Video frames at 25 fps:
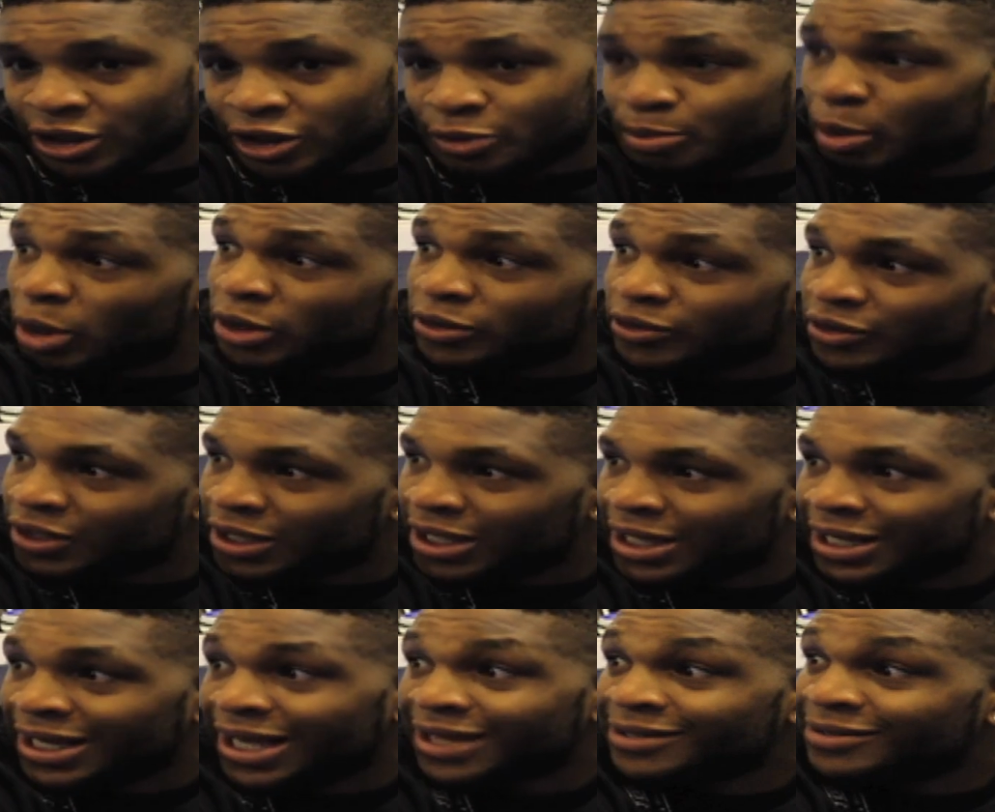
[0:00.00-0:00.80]
sponsor
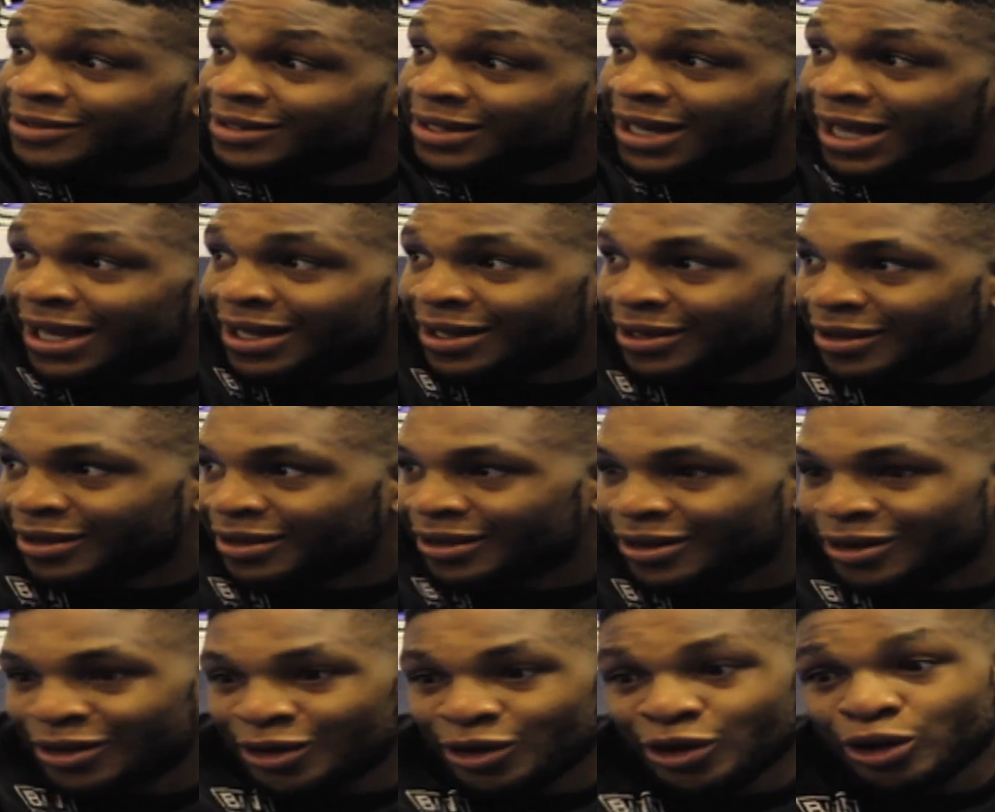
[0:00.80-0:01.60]
here yesterday
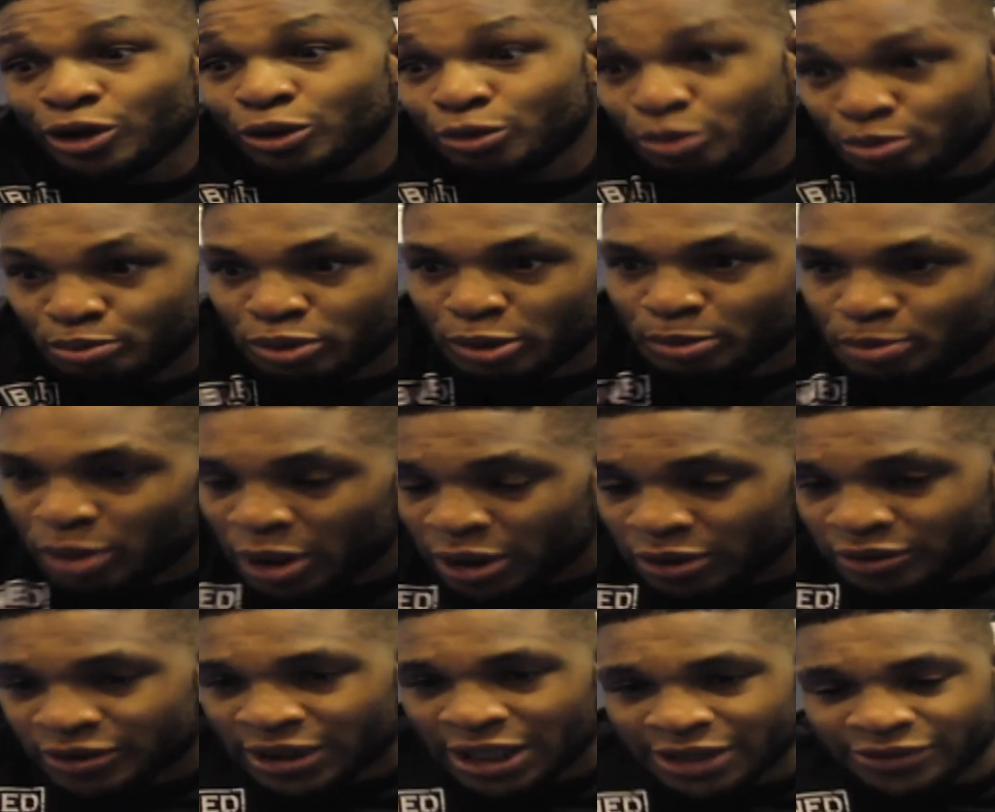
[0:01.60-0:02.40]
who
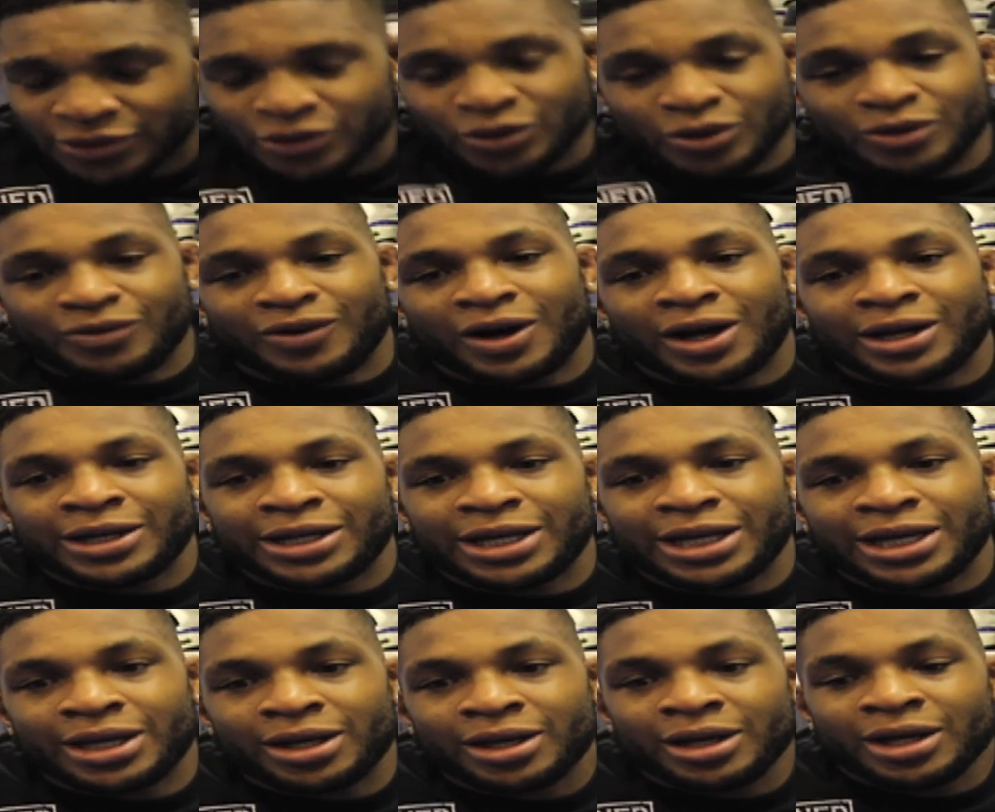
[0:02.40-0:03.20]
proposed that sort of
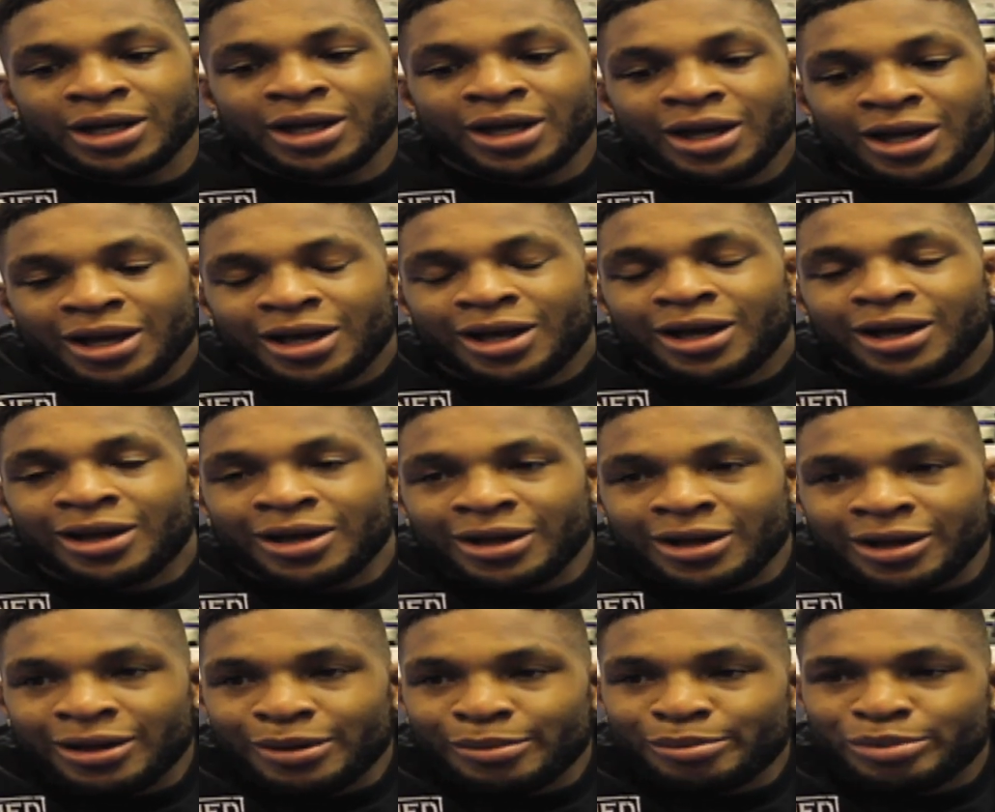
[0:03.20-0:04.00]
idea,
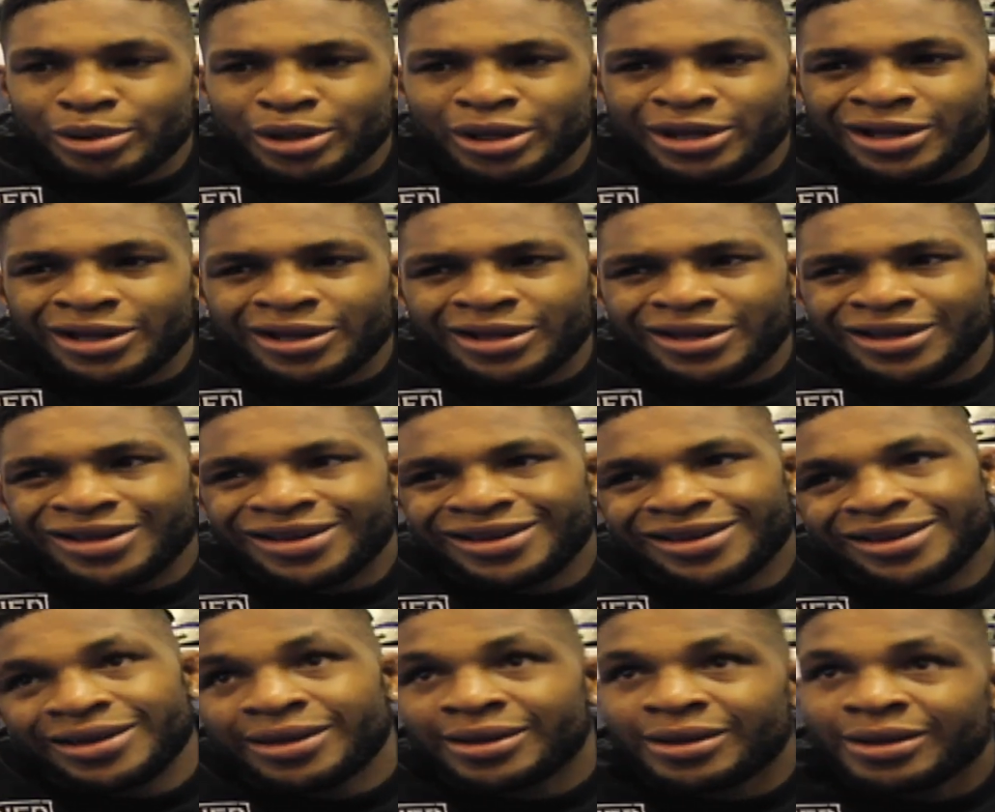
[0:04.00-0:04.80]
but
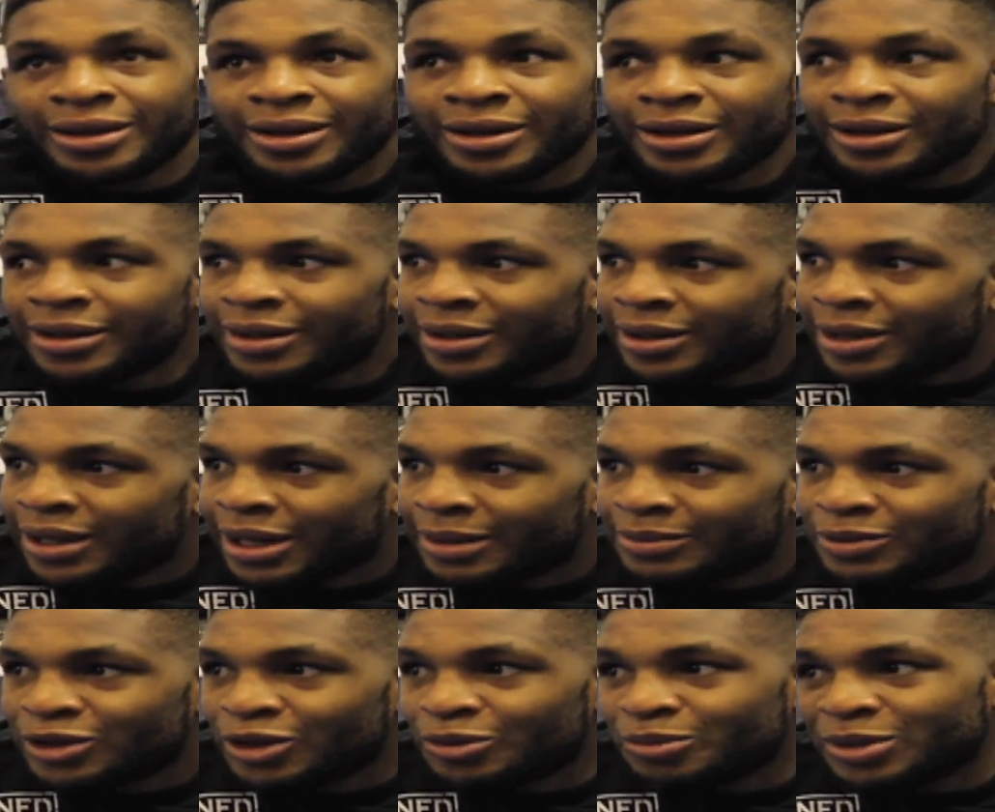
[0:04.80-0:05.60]

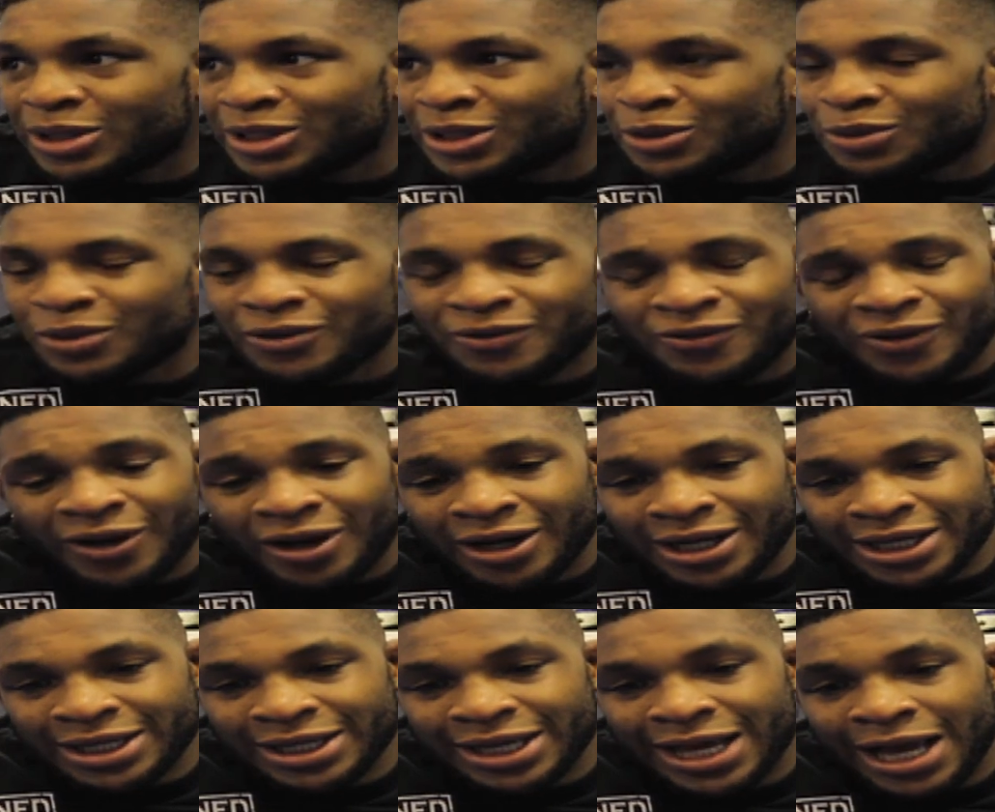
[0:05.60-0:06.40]
I'm too busy with
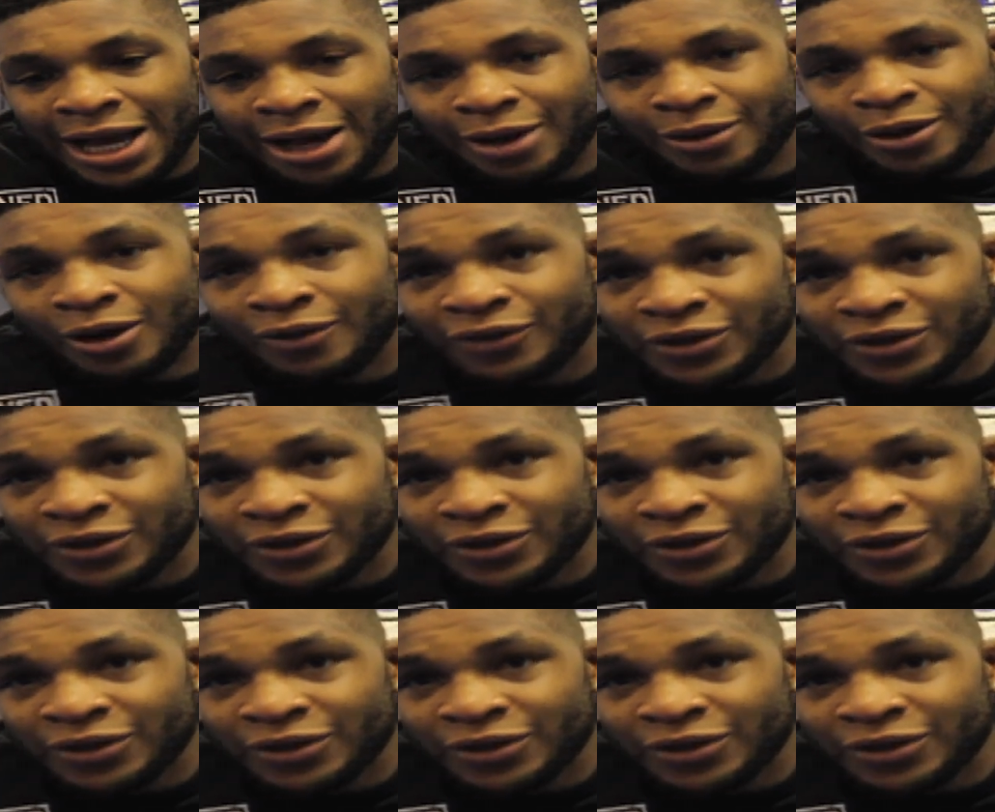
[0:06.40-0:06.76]
fighting now.